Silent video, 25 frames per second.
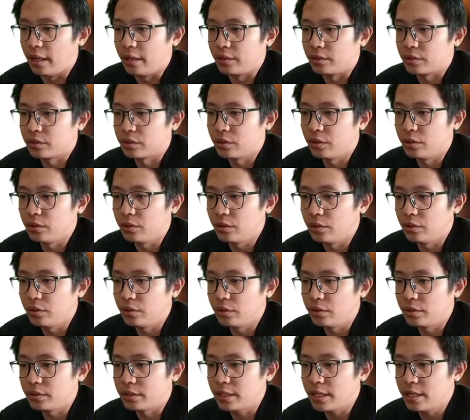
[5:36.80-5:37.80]

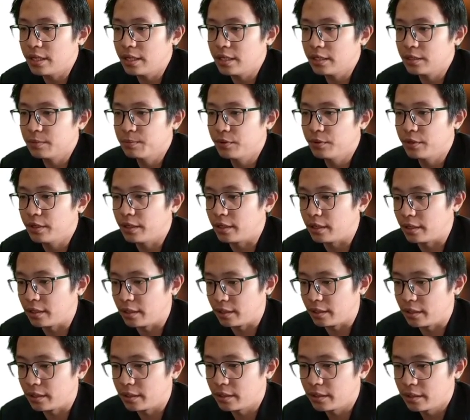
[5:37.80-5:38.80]
So just put
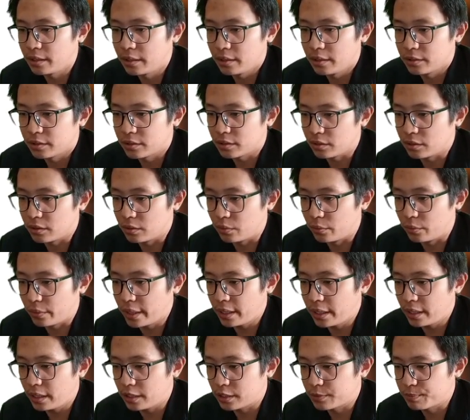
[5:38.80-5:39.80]
in. So the
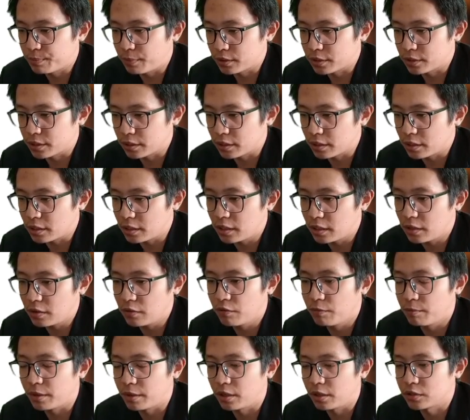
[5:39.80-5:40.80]
weight is
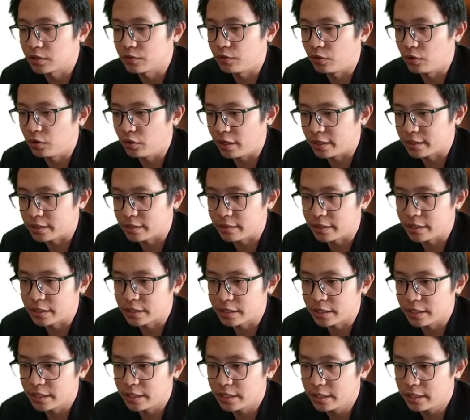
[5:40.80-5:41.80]
positive because follow
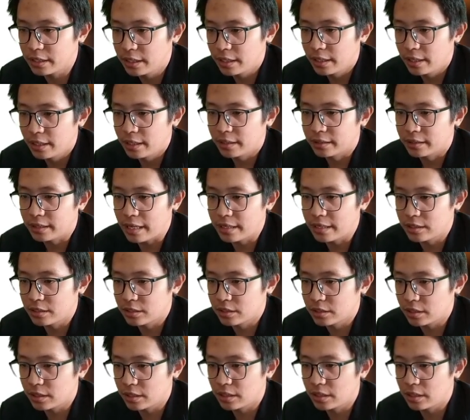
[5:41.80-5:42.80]
acceleration.
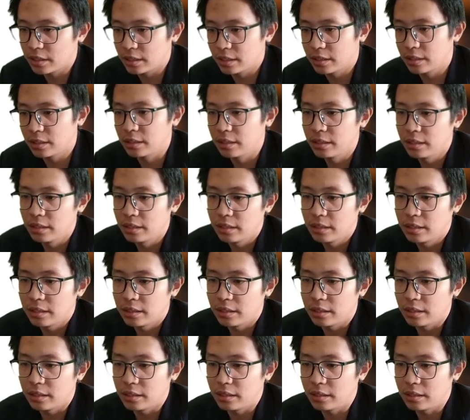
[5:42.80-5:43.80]
Tension
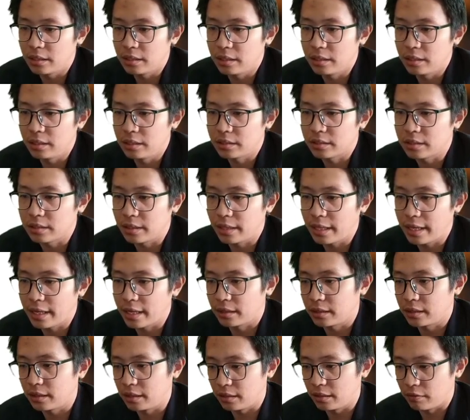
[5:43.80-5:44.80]
is
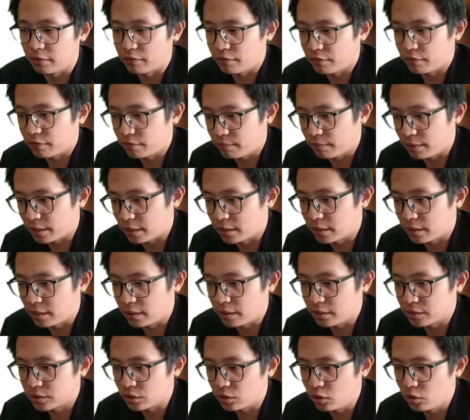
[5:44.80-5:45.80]
negative
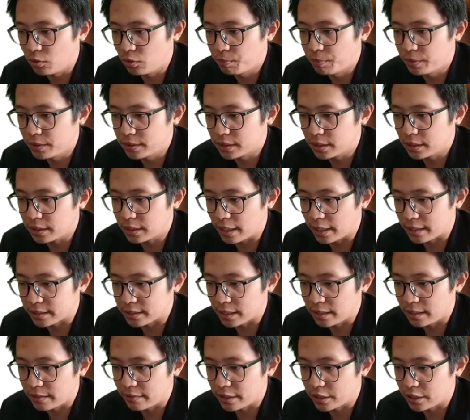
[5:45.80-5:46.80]
because opposite
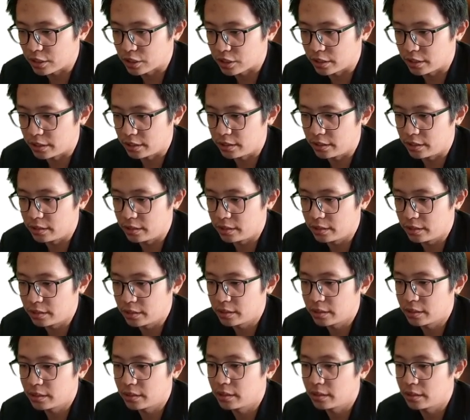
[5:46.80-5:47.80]
acceleration.
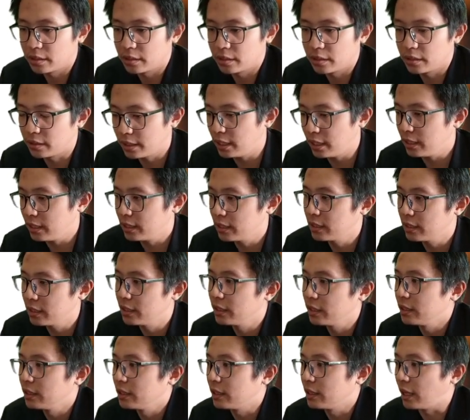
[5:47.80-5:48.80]
Okay.
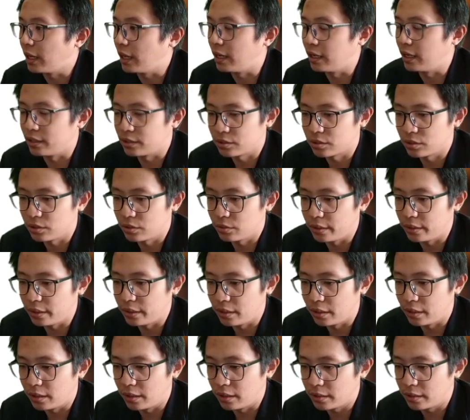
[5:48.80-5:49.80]
So we
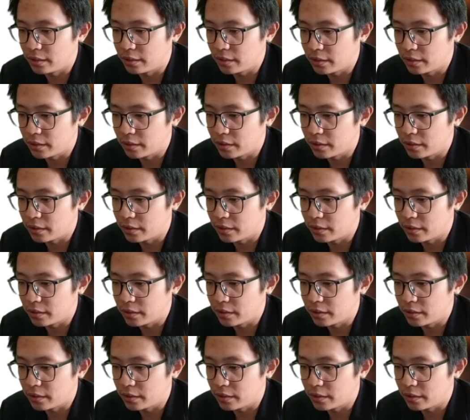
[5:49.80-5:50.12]
got